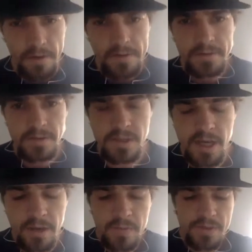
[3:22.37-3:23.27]
yeah
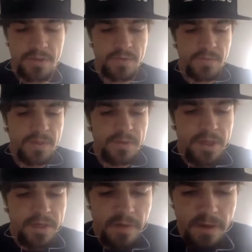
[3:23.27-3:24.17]
we do we do
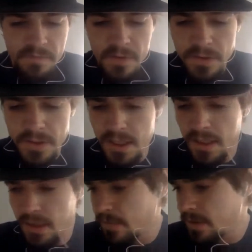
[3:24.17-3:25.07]
give upvotes
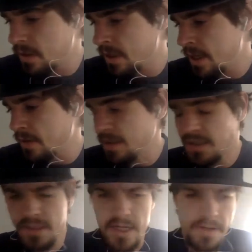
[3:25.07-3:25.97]
uh, we're now at
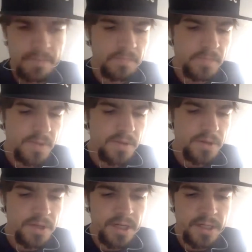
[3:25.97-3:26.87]
um,
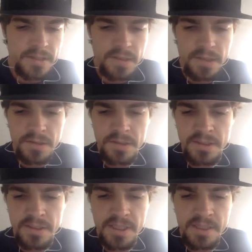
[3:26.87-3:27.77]
39000
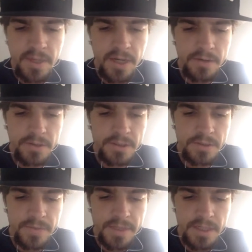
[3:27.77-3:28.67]
steem power so
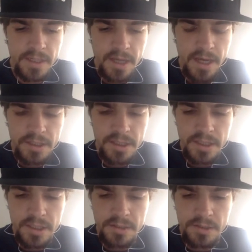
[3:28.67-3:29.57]
we actually
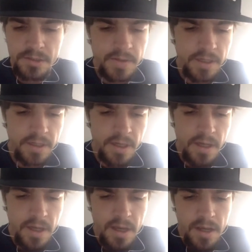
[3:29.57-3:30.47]
could do a,
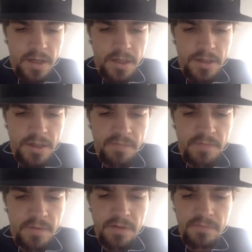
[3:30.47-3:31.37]
a good
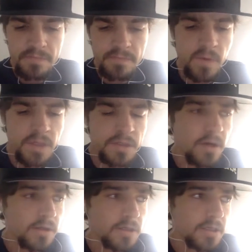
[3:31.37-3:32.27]
upvote of one
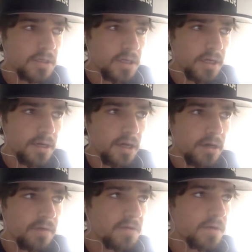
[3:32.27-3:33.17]
dollar uh, our
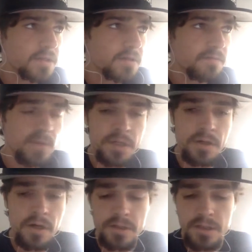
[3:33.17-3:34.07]
upvote is of one
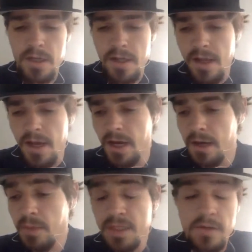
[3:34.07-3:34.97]
dollar uh,
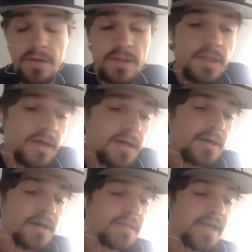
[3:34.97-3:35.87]
but the,
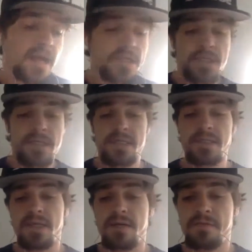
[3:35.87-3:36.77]
the the action in
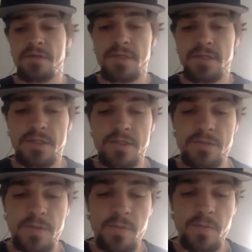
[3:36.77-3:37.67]
itself, you know, is just
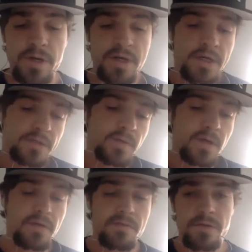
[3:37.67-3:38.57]
rewarding as
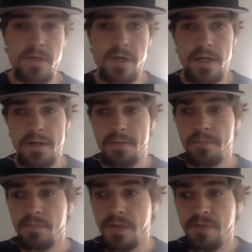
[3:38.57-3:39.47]
well for
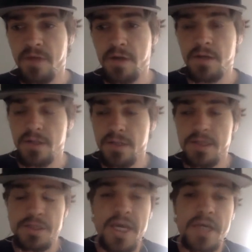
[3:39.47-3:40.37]
um, envi- uh,
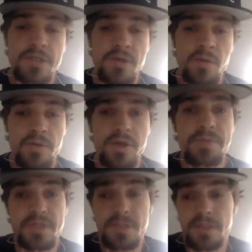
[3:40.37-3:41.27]
educational
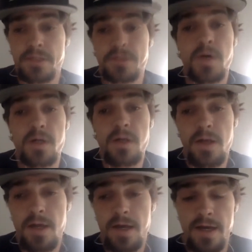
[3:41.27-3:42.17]
purposes as well.
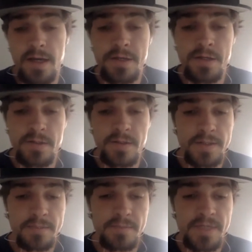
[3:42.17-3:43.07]
Uh, you know, uh,
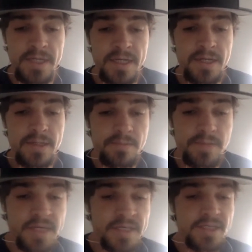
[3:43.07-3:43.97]
being
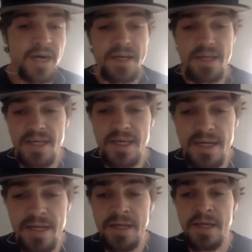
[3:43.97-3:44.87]
being tidy,
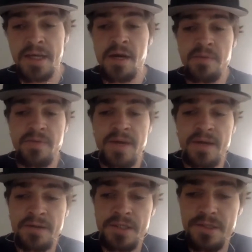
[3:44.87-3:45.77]
cleaning up
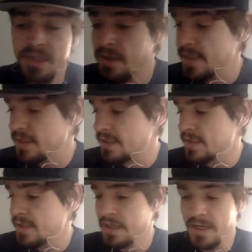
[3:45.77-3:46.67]
around you. You know, it's a
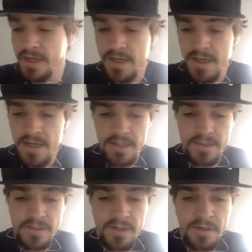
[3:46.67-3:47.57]
sign of it's
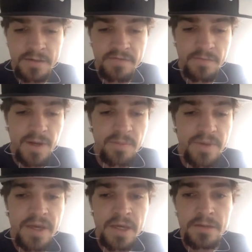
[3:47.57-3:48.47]
a sign of
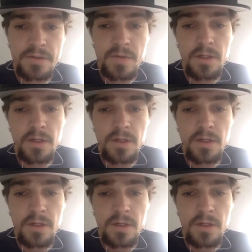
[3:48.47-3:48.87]
well-being as well.